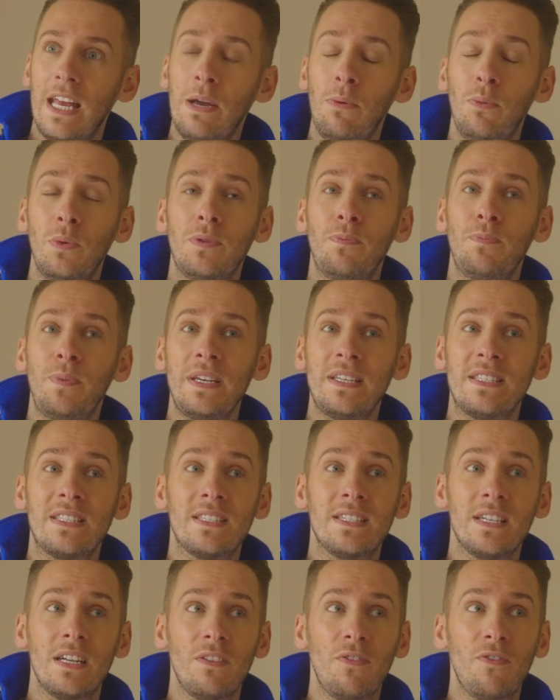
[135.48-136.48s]
It would be
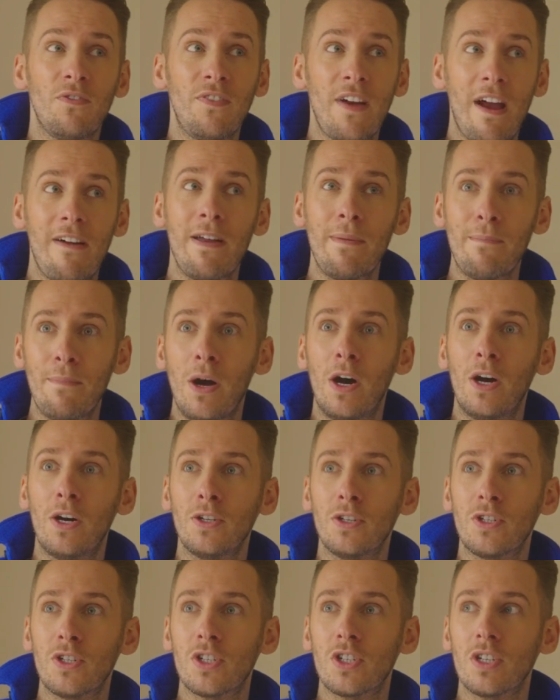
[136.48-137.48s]
still very
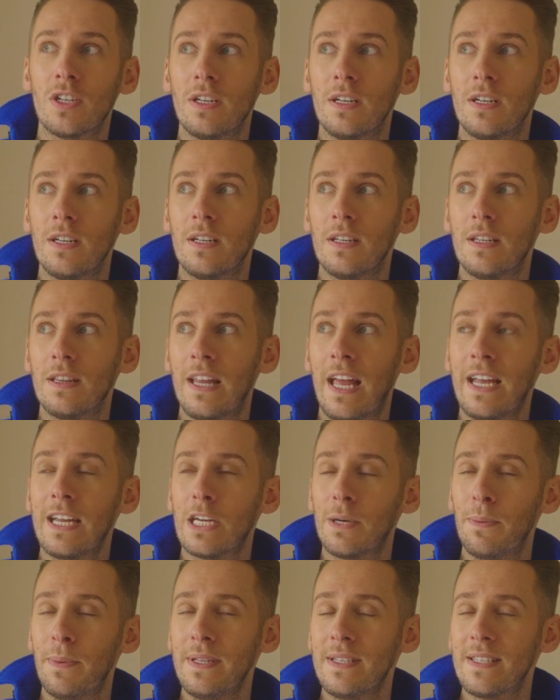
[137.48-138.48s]
much like
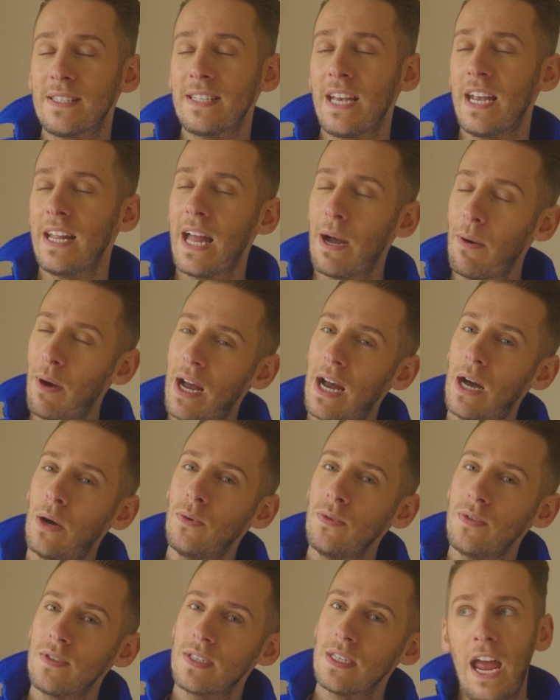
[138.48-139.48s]
coming to stay in our
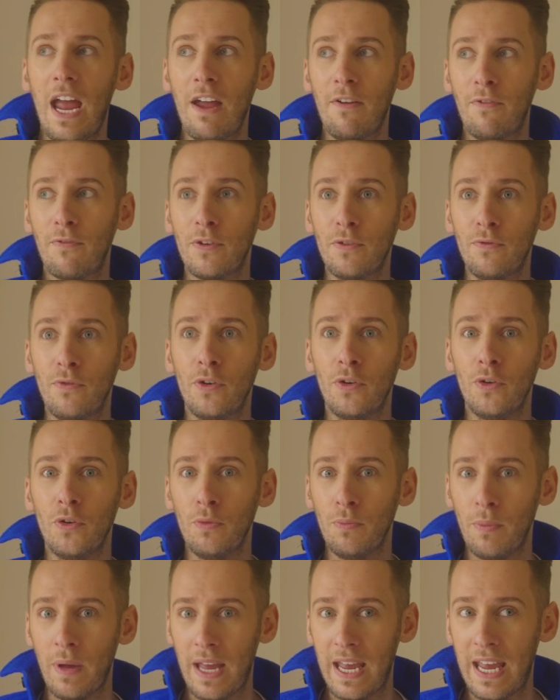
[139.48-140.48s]
house. Every
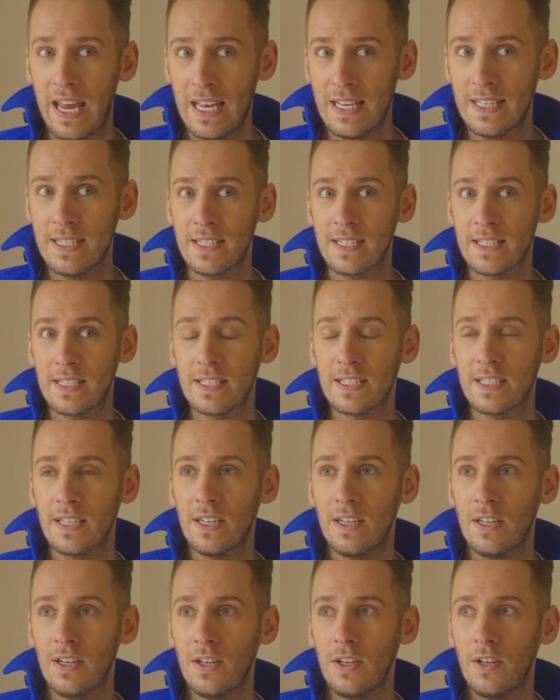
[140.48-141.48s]
room is
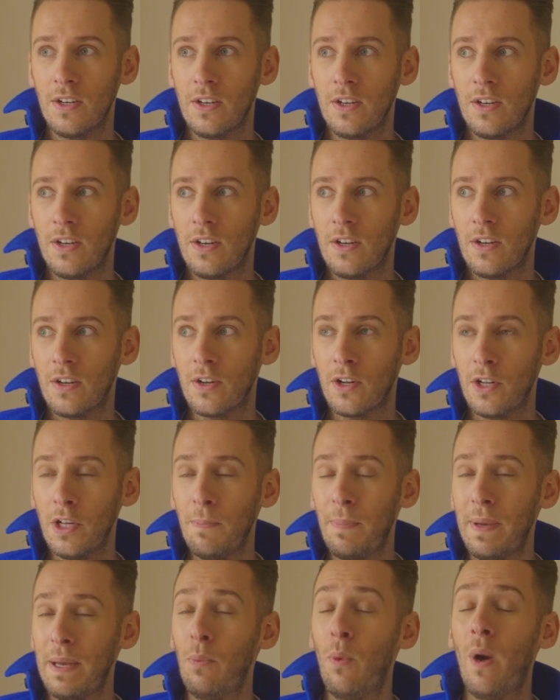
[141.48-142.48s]
going to
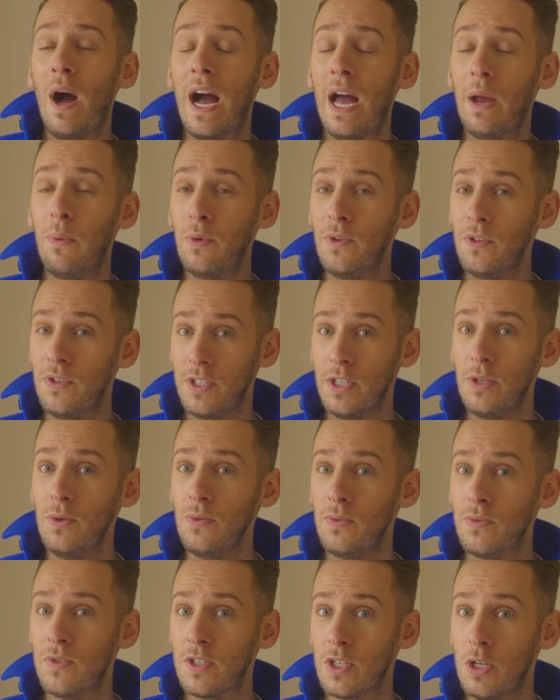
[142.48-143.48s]
be what I would
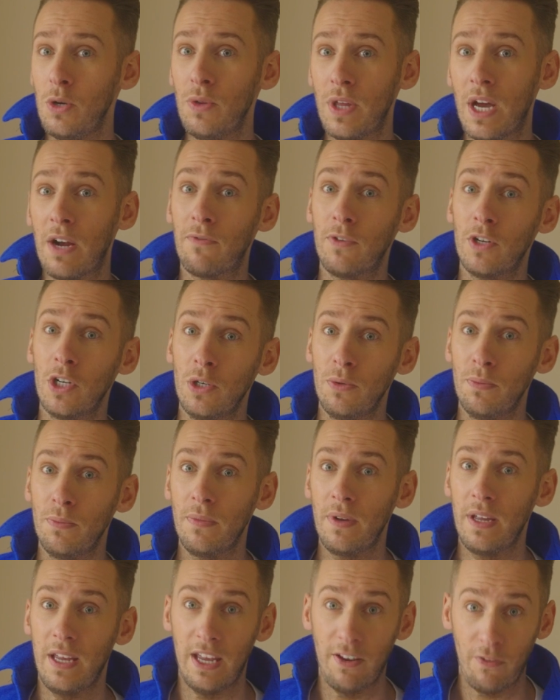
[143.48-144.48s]
do to that
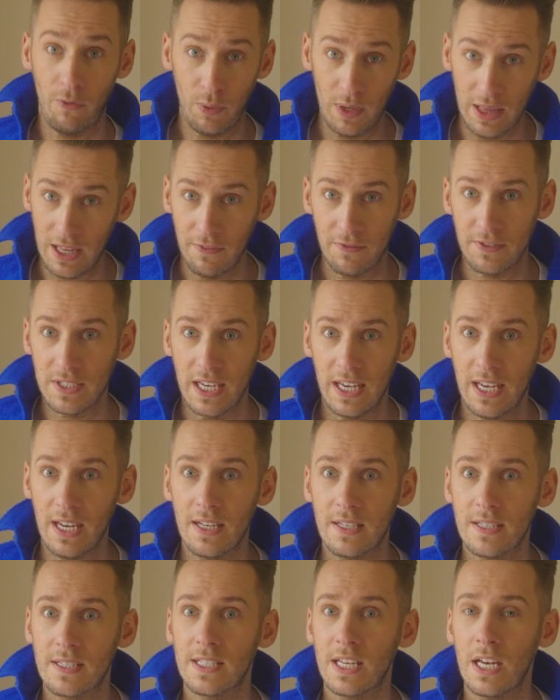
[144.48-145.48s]
room if we lived
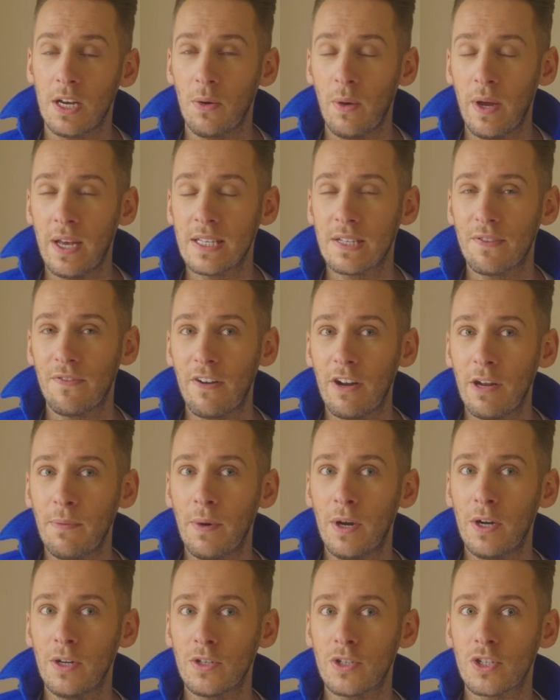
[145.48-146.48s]
here. So it's very
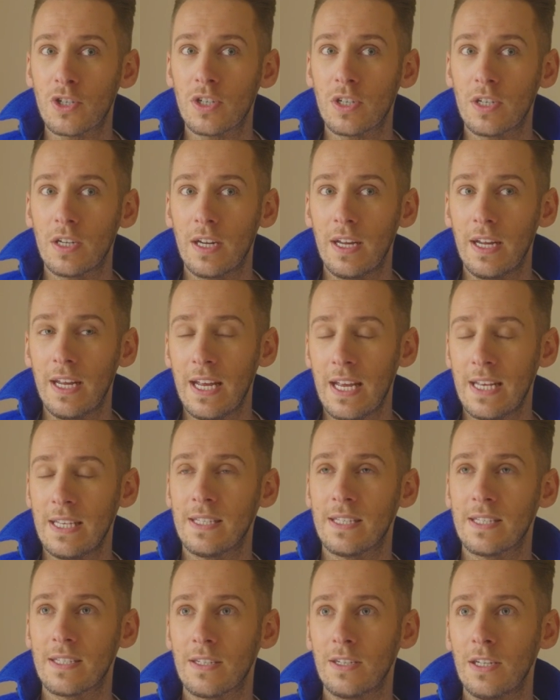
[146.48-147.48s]
much
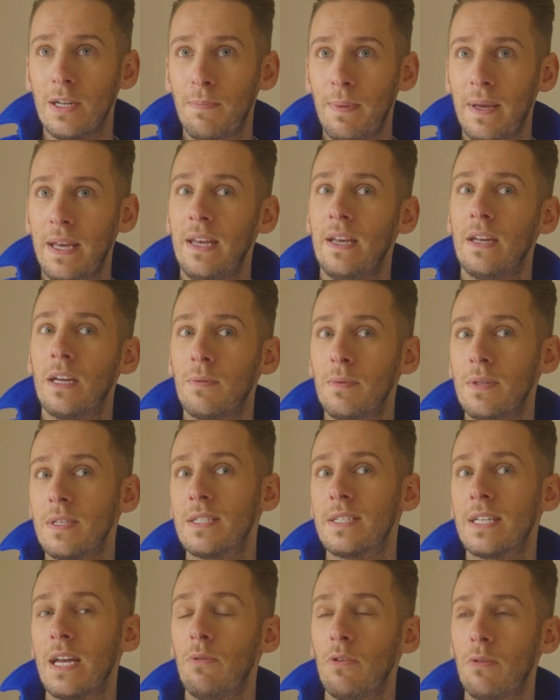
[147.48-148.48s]
is going to be come and
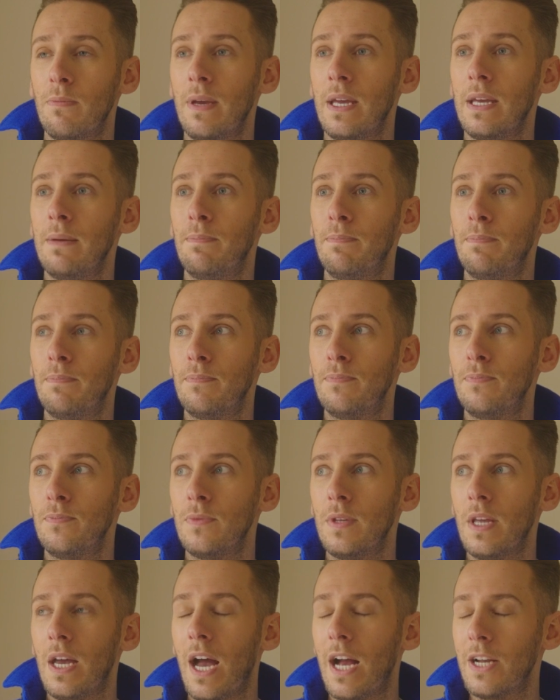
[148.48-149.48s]
stay with me.
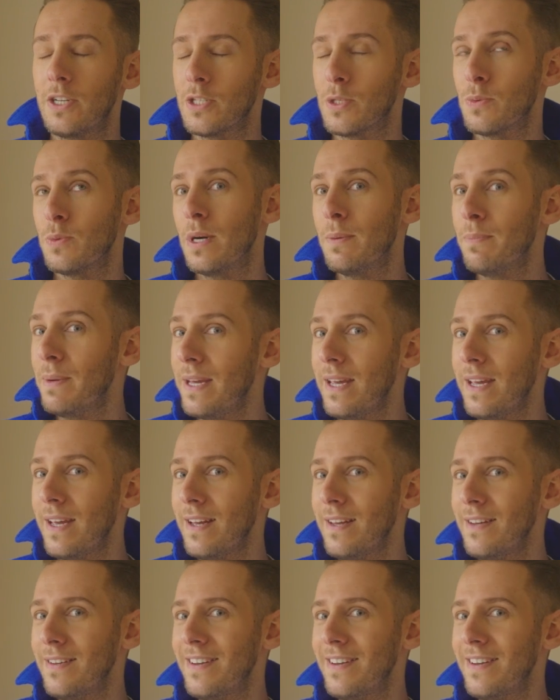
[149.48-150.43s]
I just won't be here.